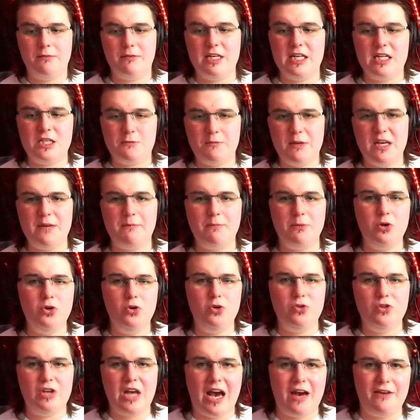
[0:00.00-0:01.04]
these people
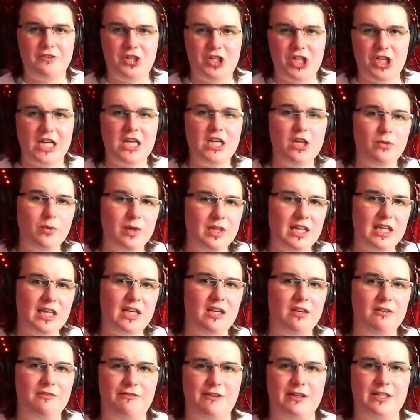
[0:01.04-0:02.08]
who have
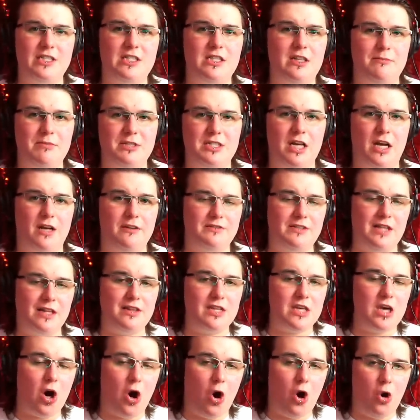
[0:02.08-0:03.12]
genuinely convinced themselves
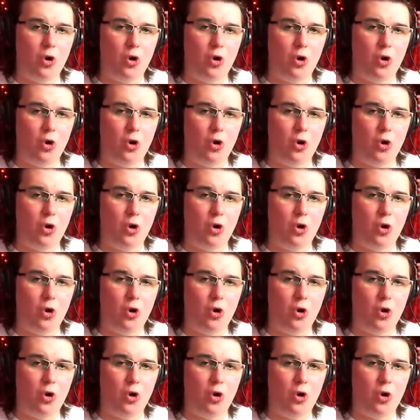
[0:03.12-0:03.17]
that the